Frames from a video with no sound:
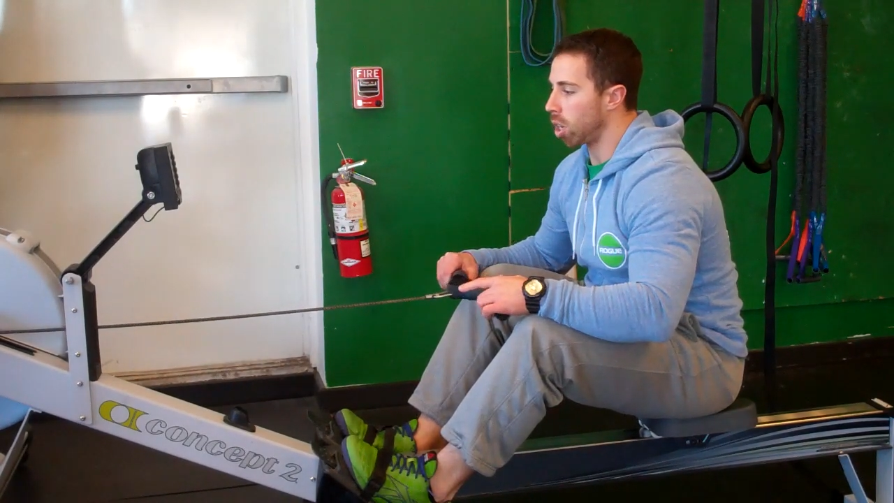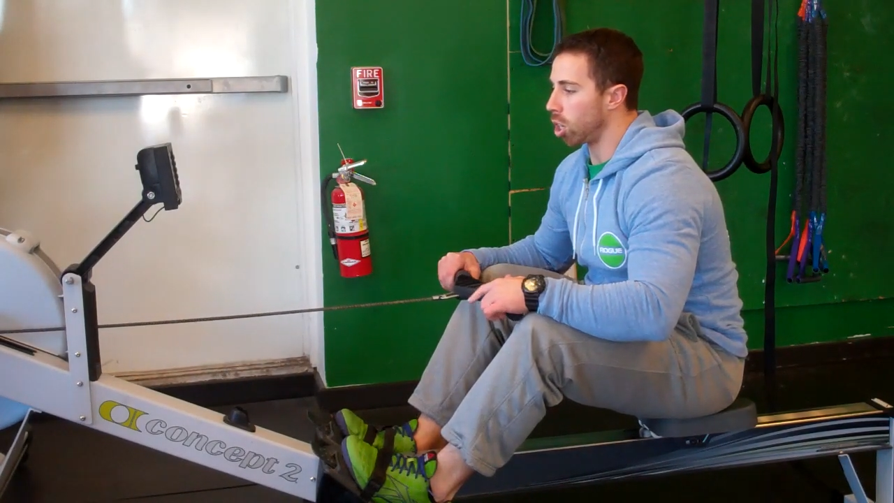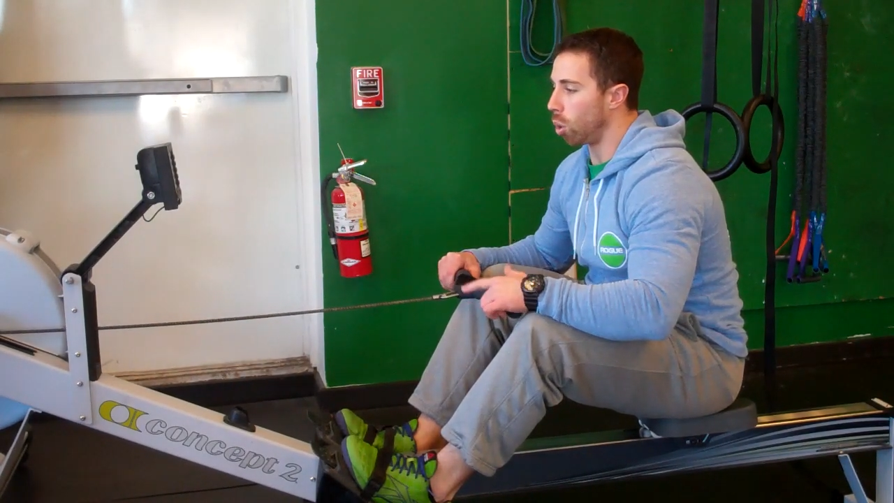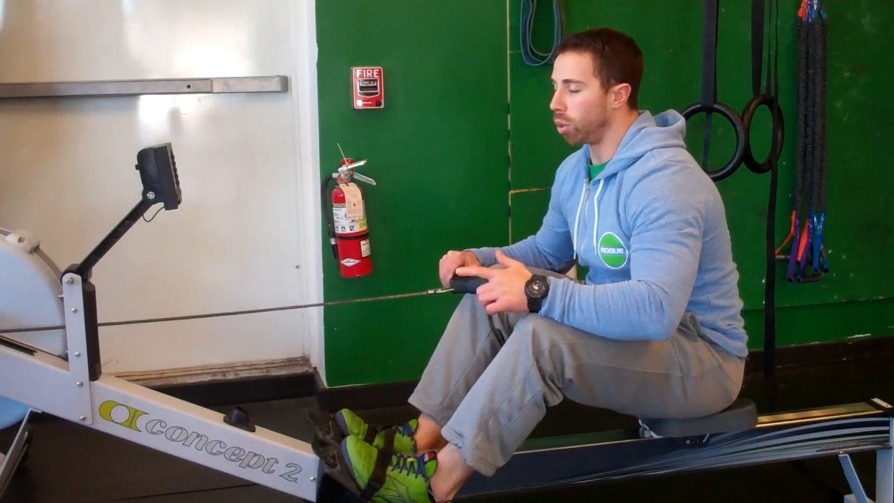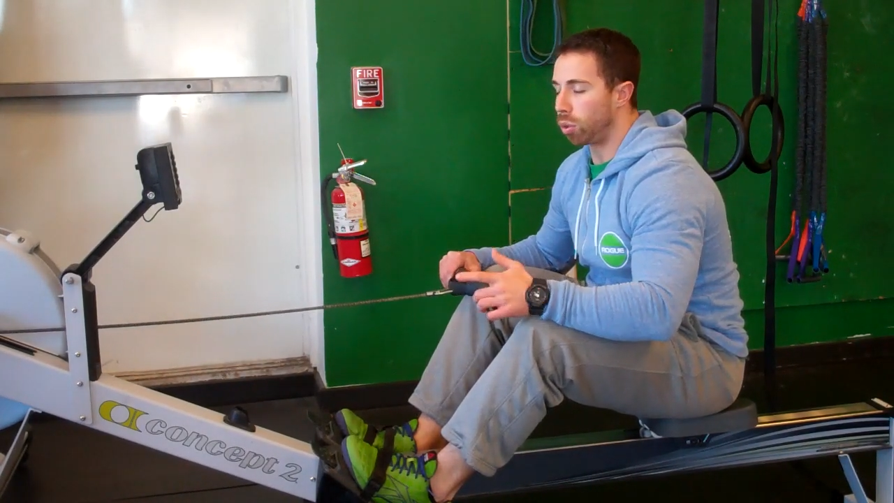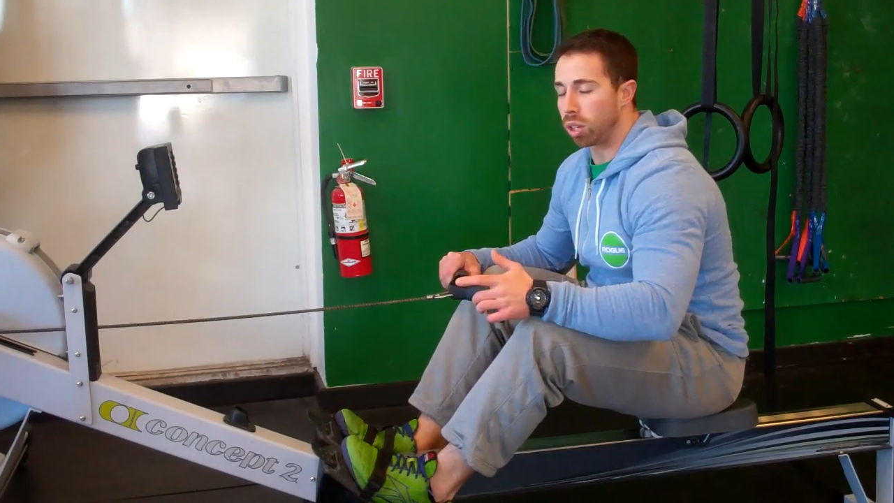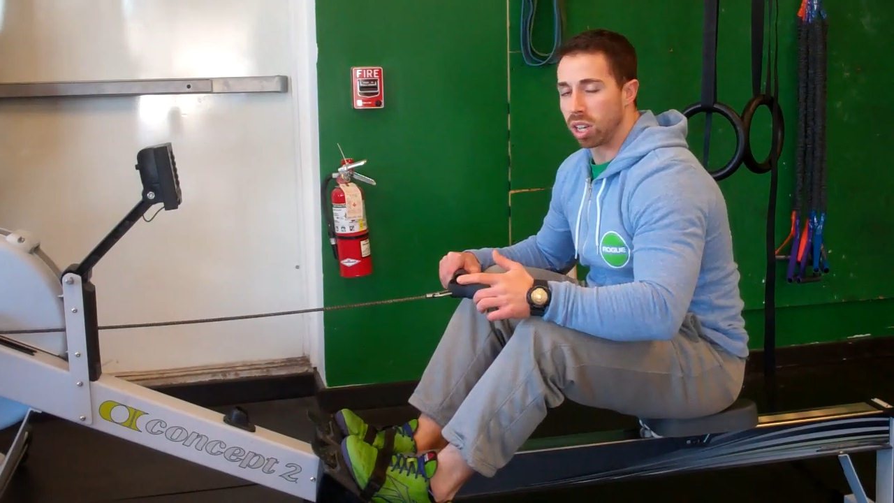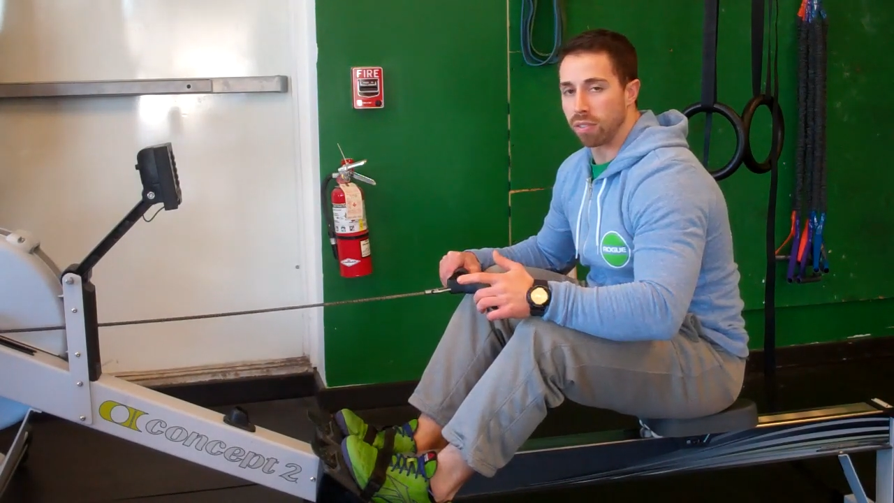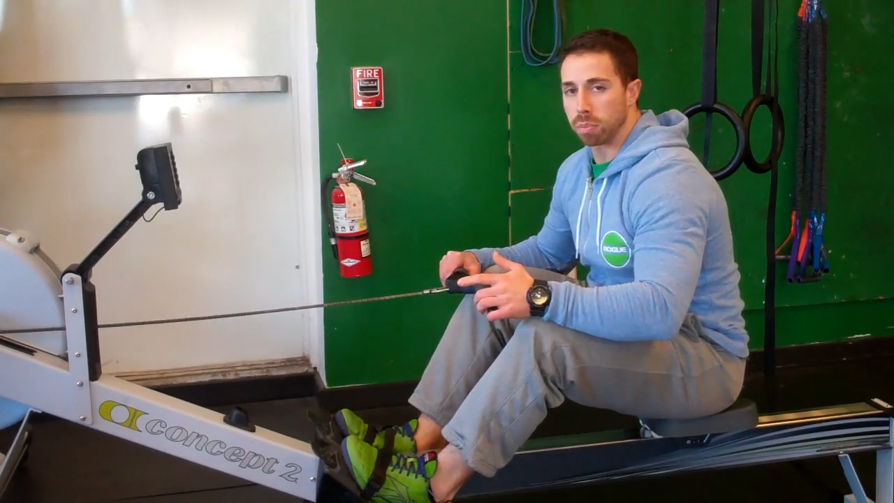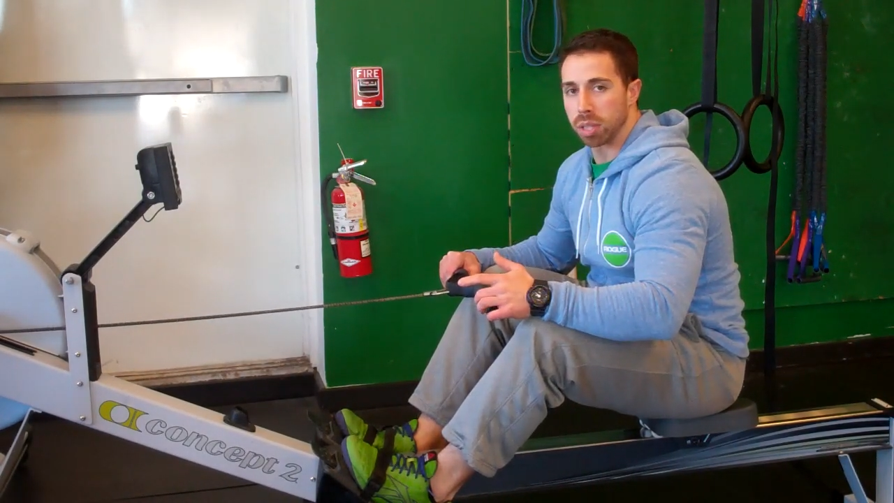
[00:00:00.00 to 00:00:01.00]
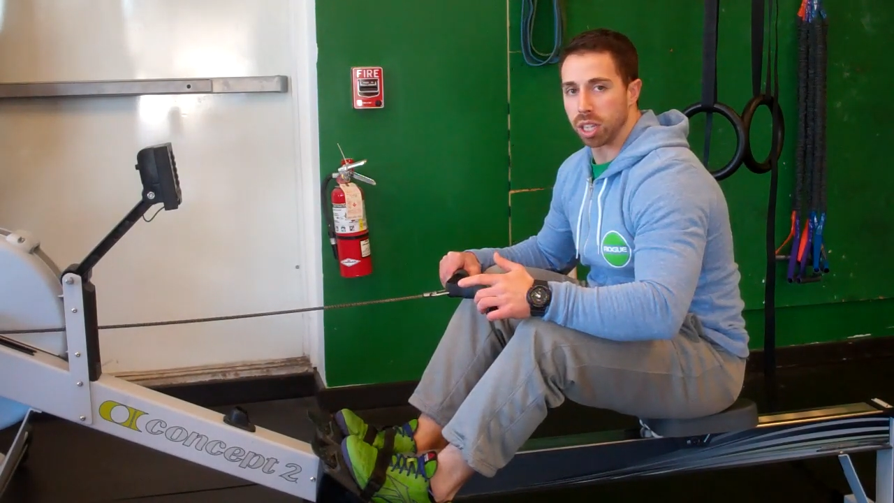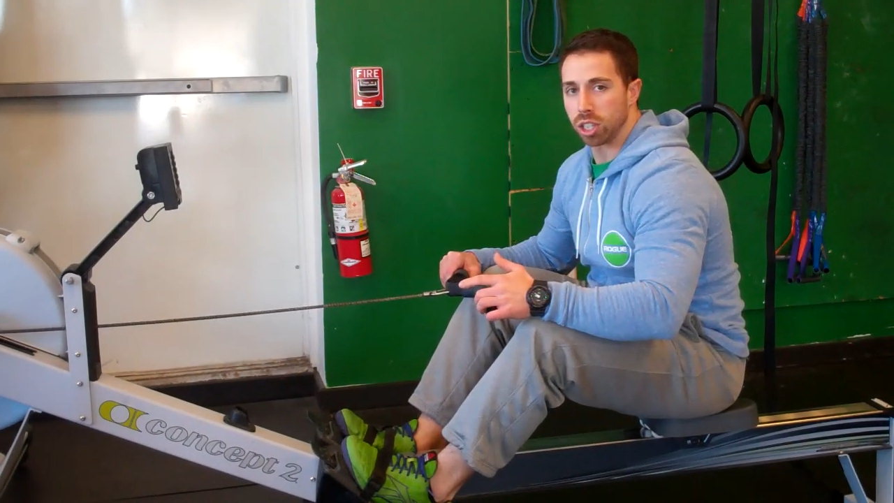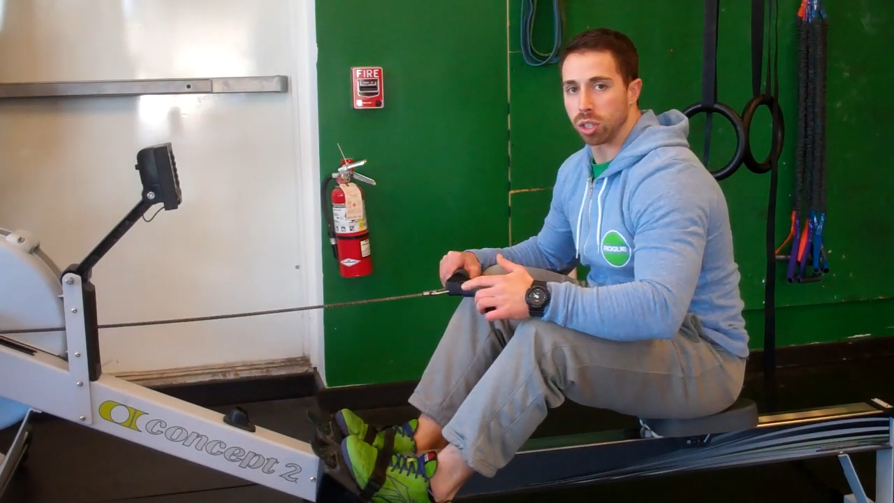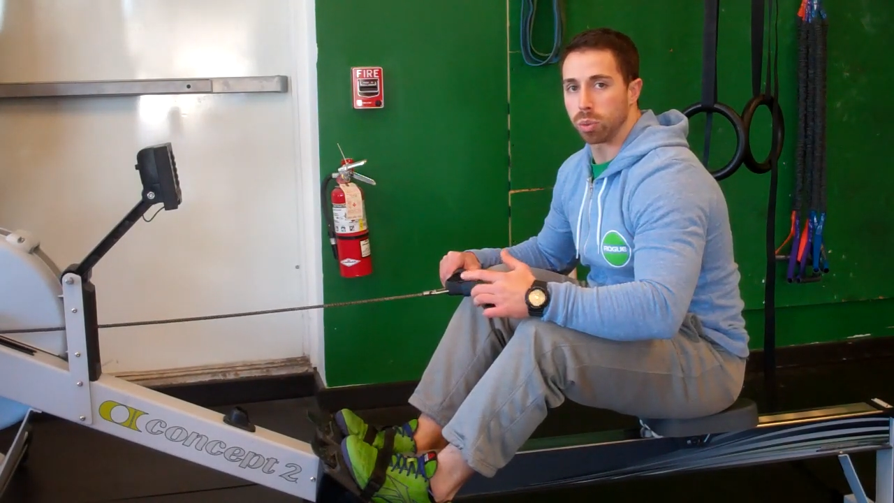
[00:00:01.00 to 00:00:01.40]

Going through the different positions,